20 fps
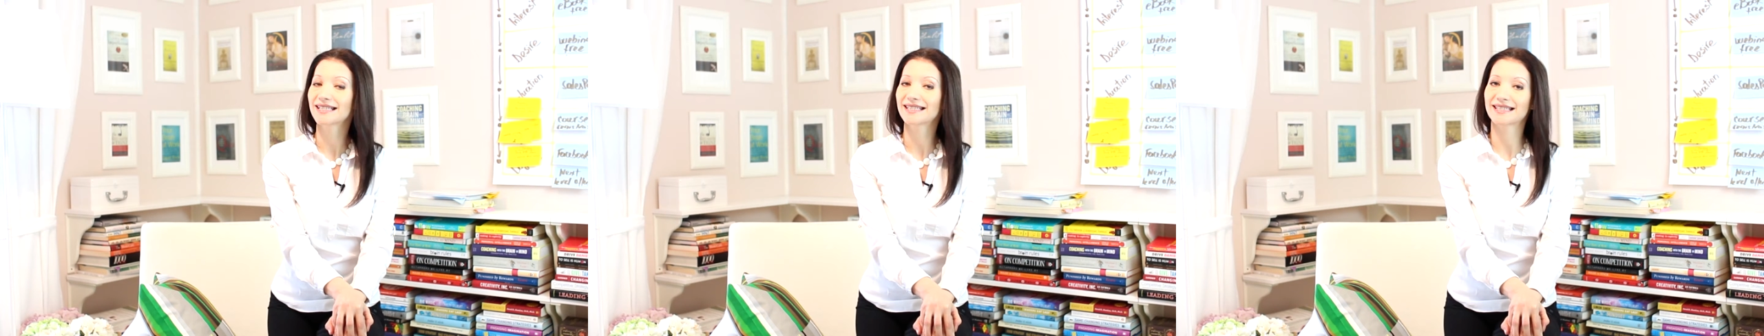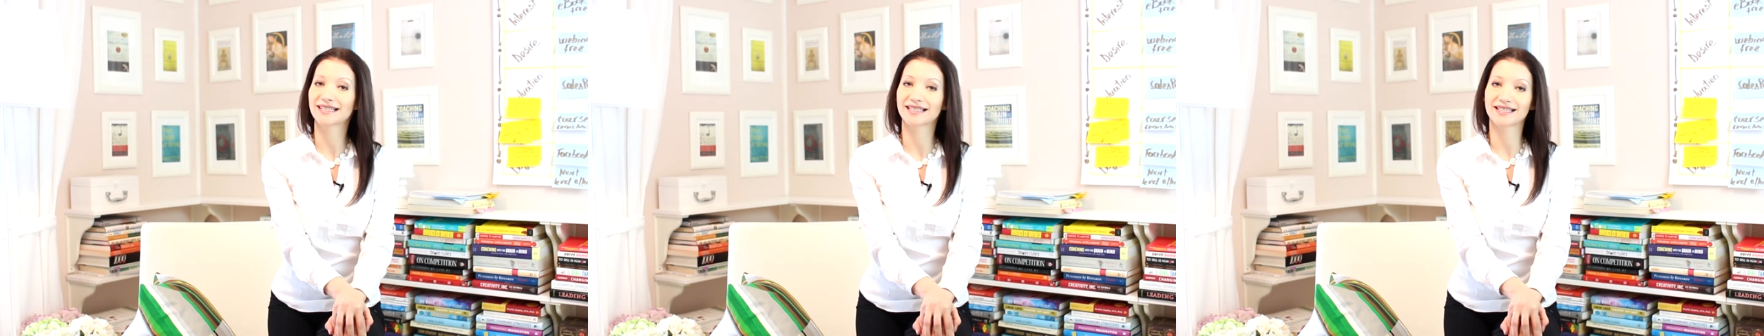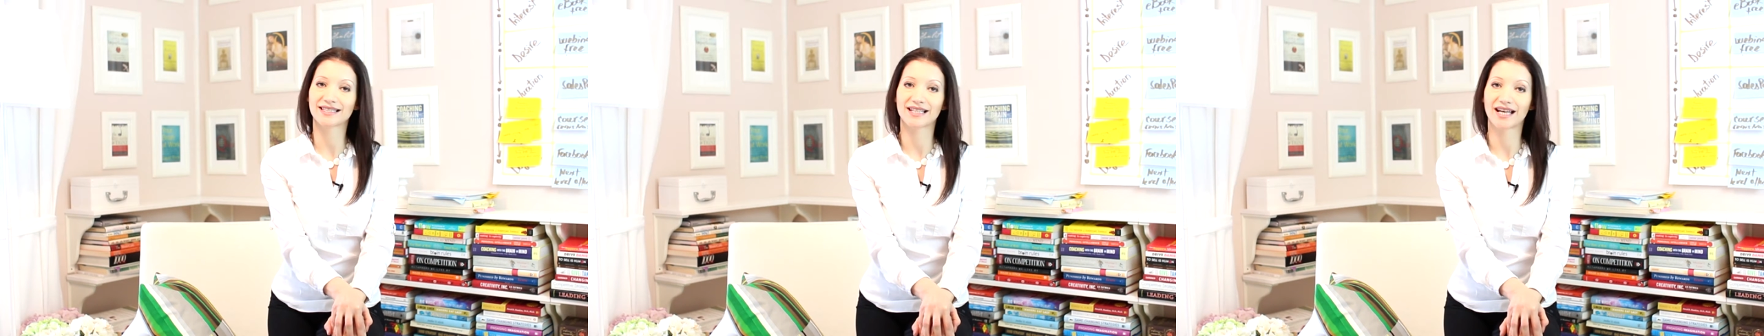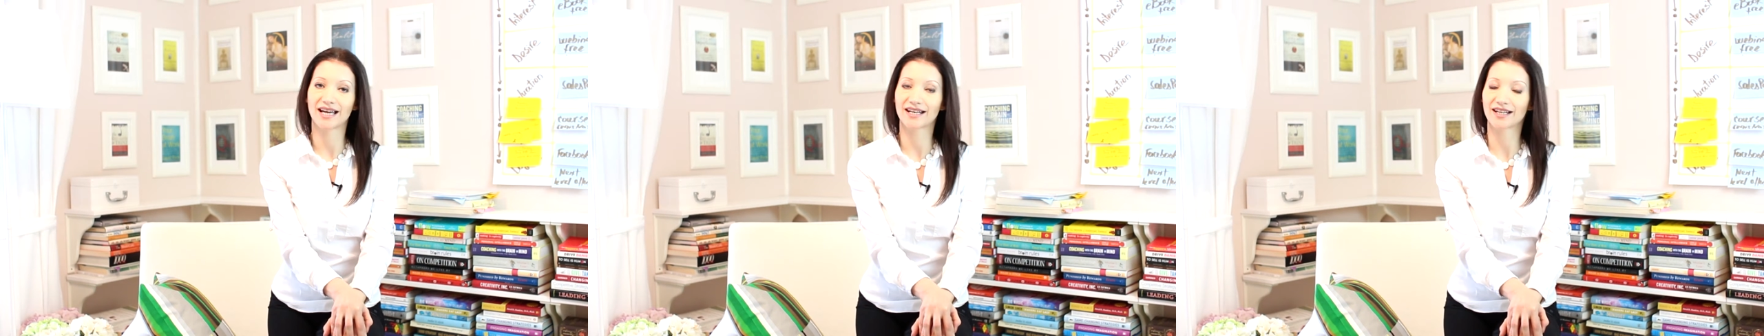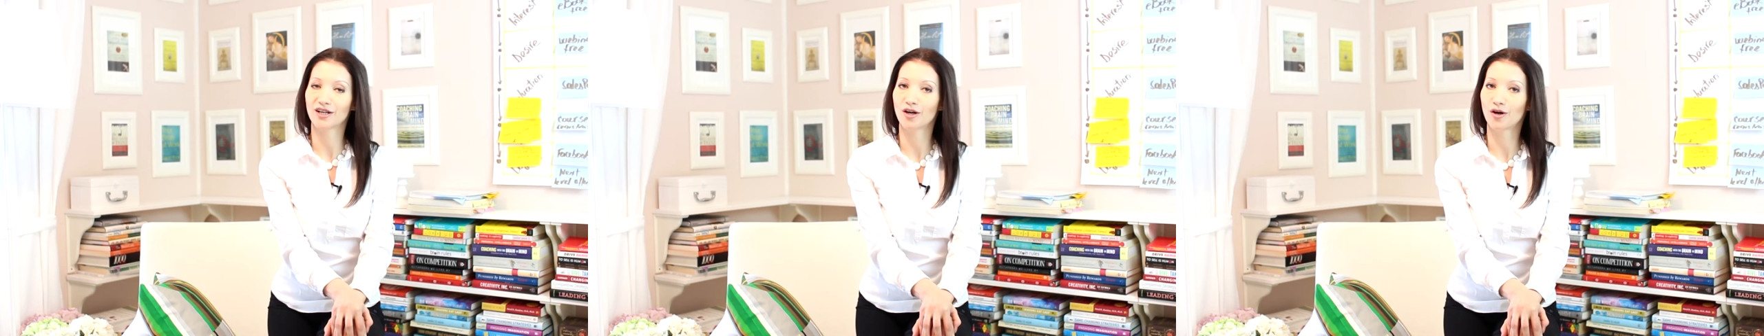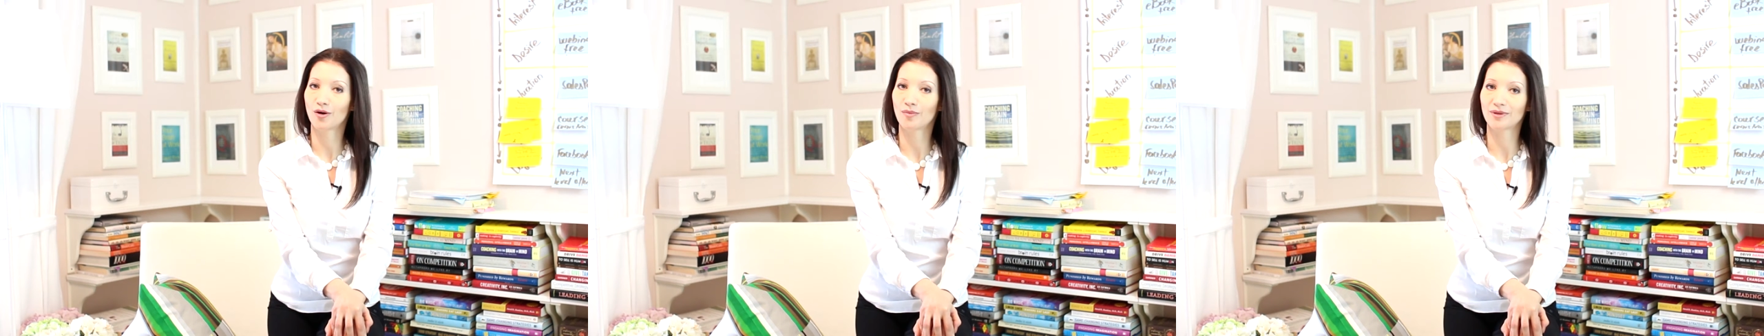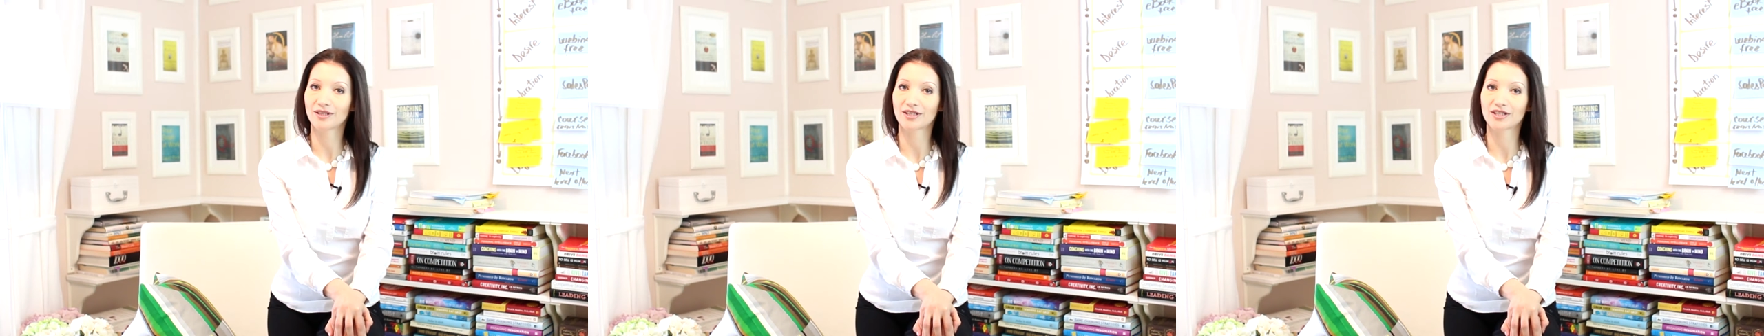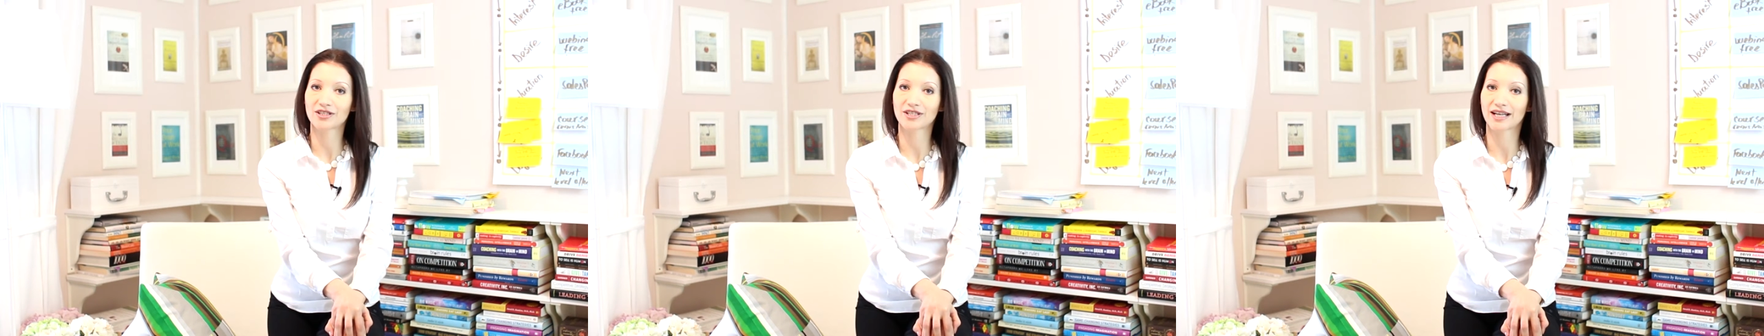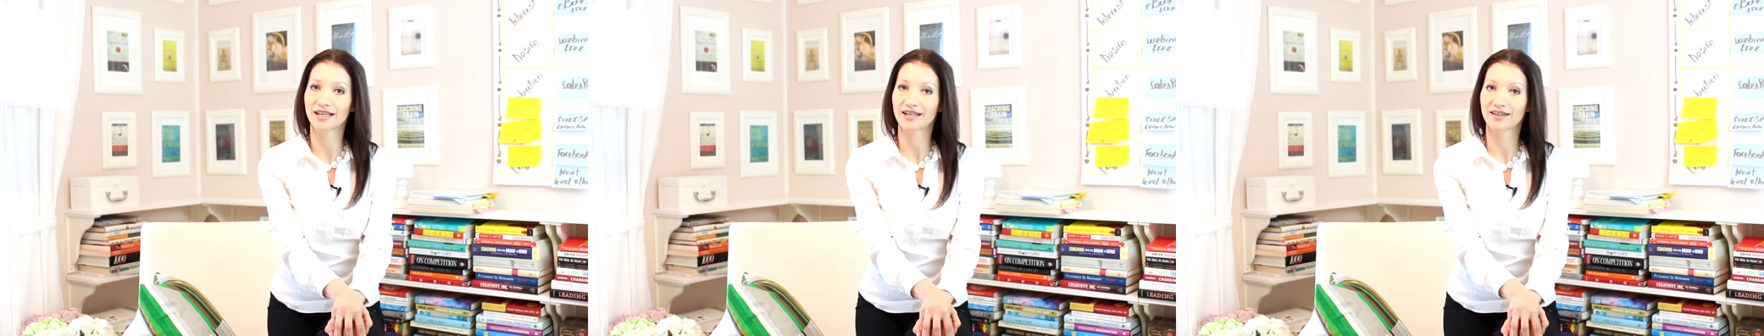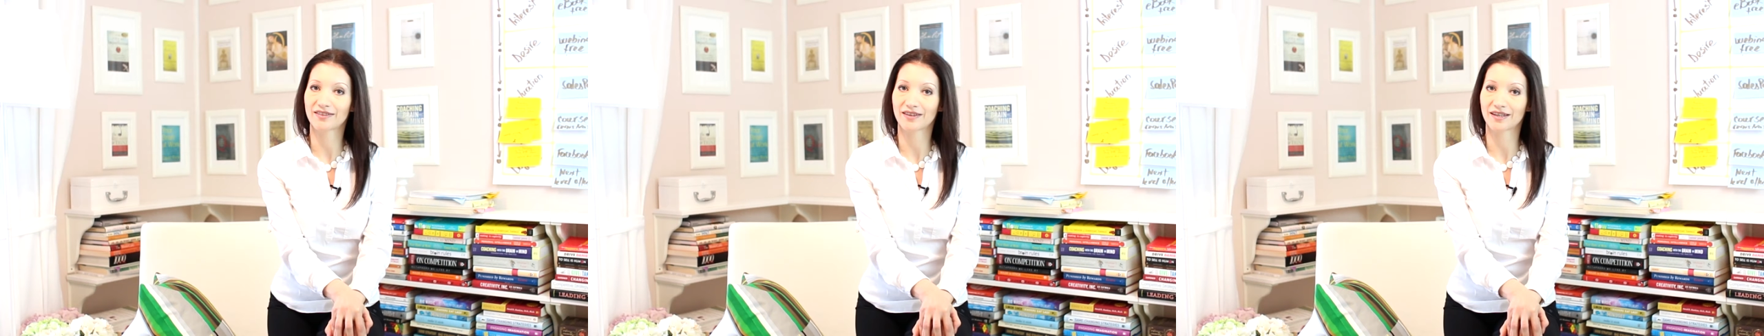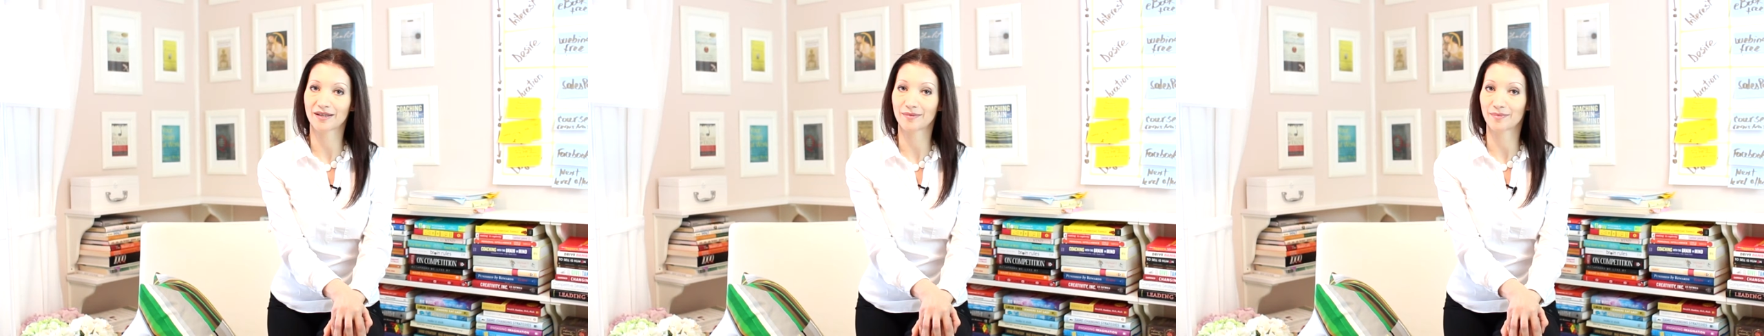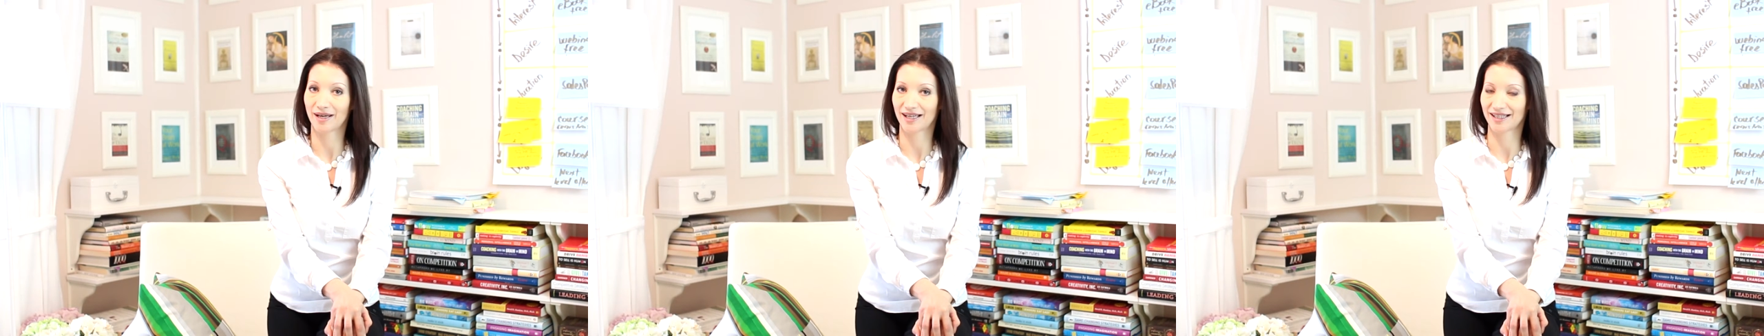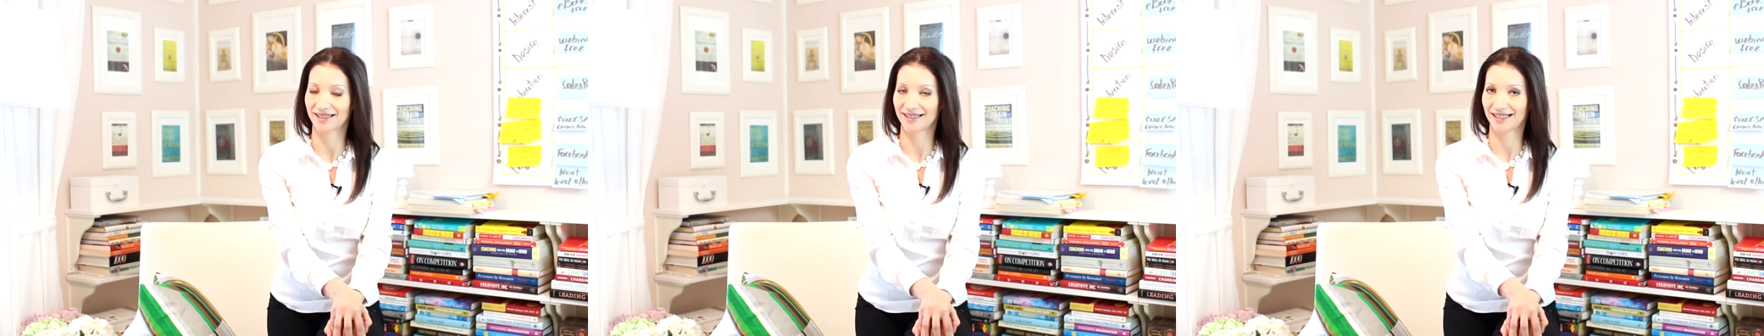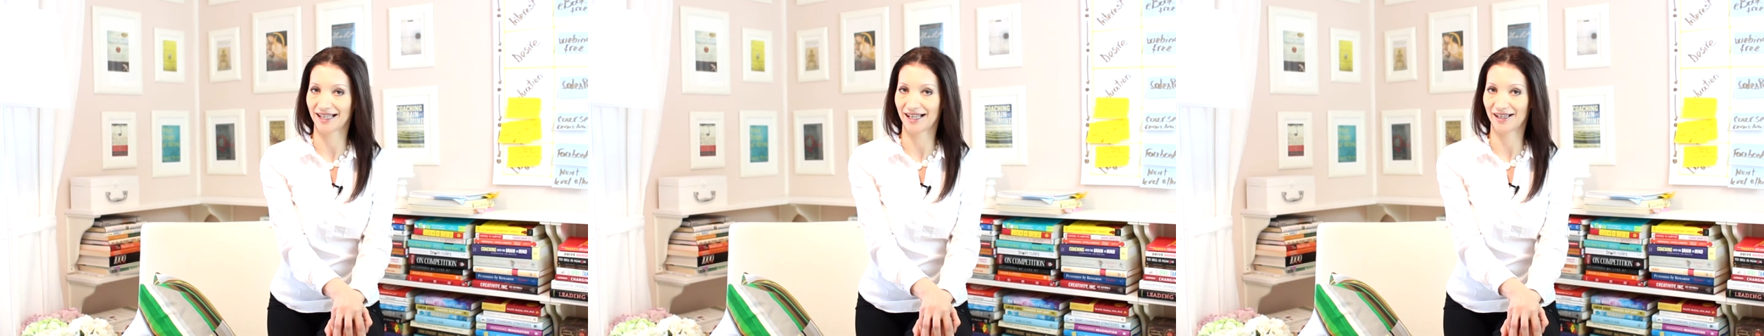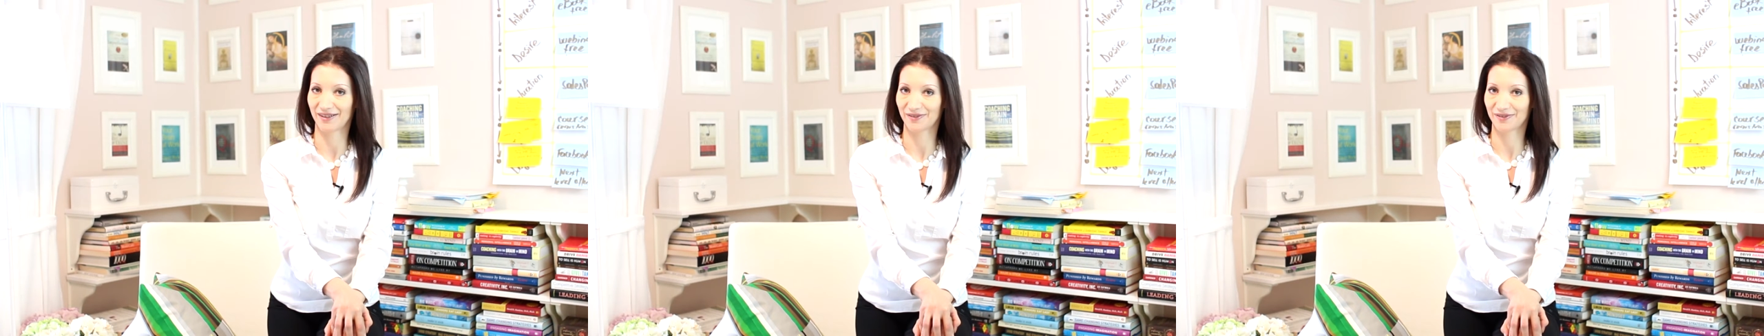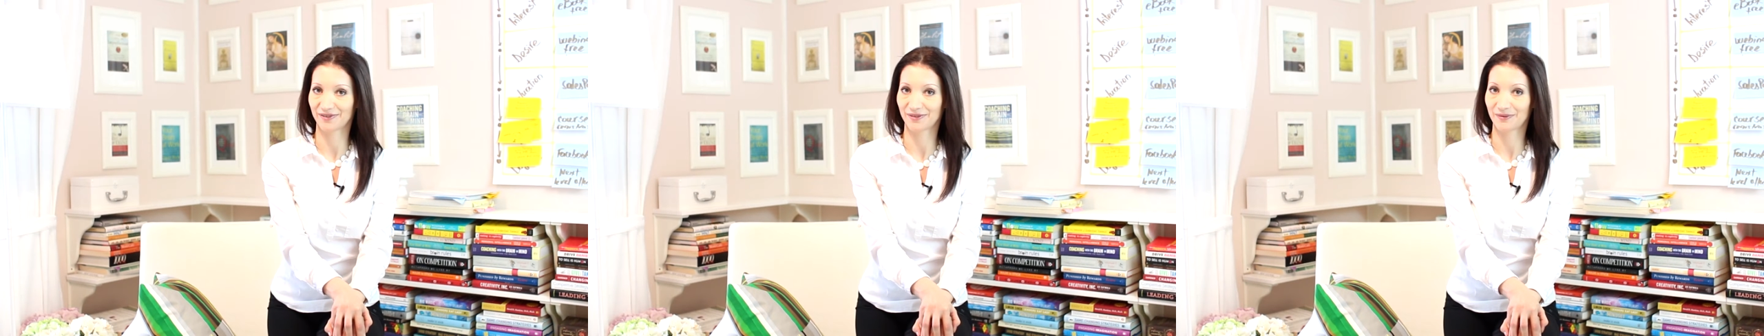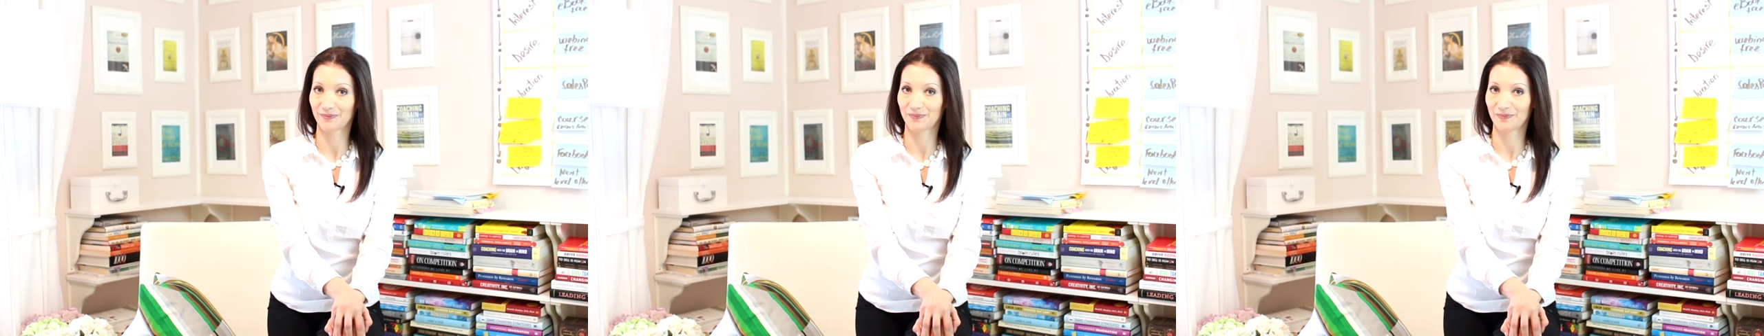does not accomplish anything by itself.